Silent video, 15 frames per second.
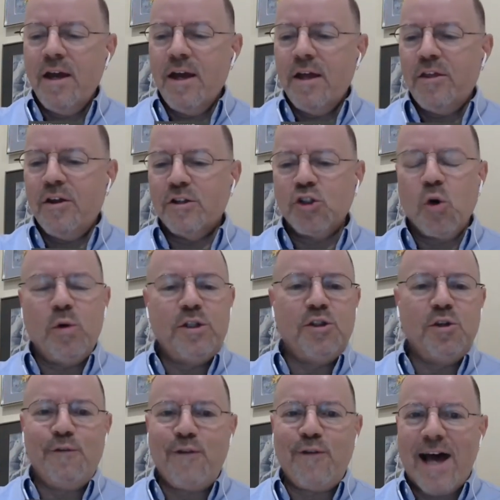there's always
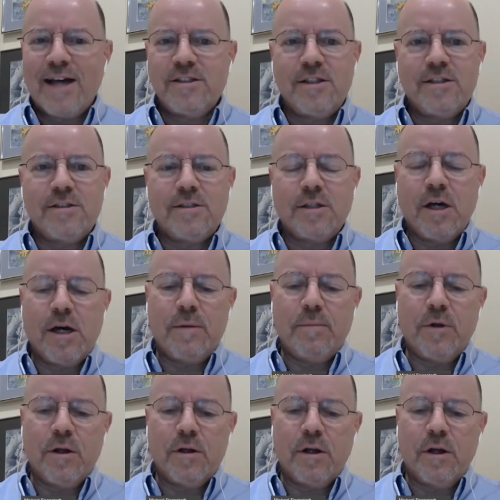new facets
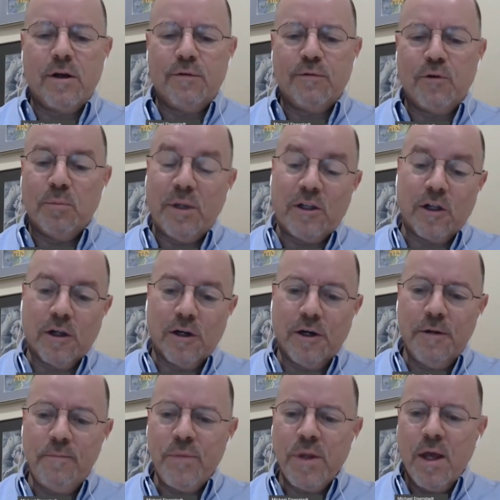for me to
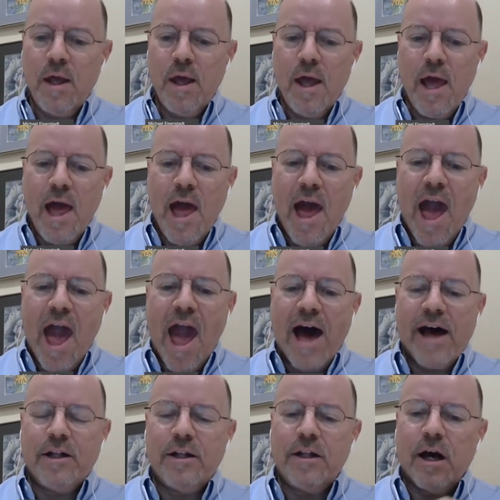learn.
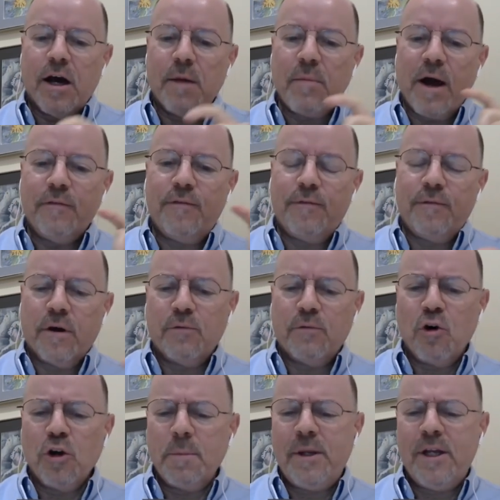And I
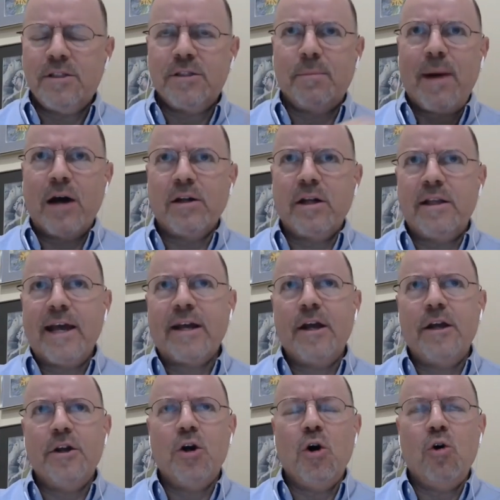wrote a piece about a
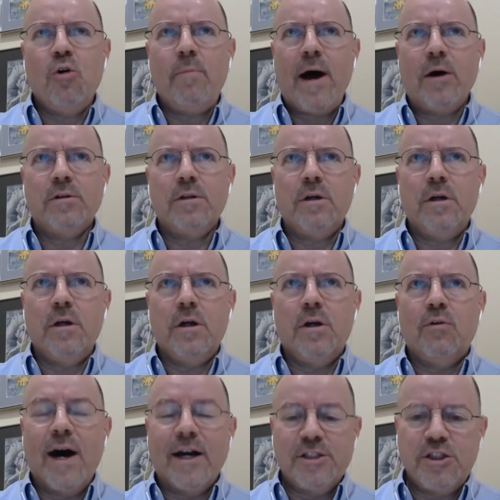decade ago about
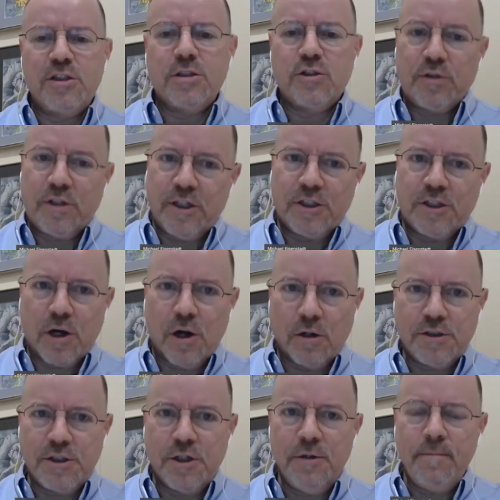Iran's strategic
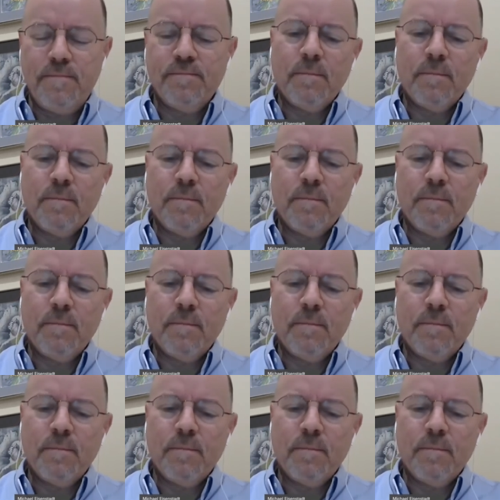culture,